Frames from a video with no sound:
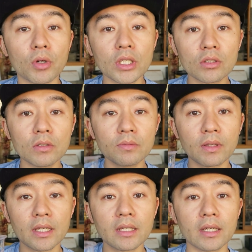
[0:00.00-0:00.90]
Bonito
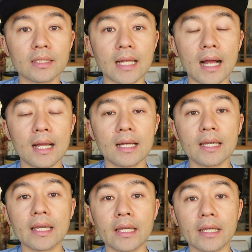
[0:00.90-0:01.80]
Flake is
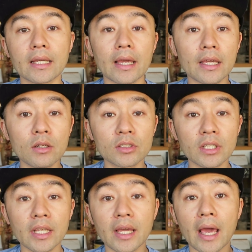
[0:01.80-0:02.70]
high in
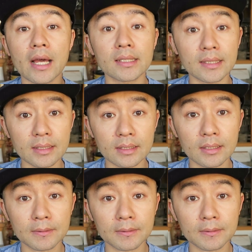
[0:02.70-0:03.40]
inosinic acid.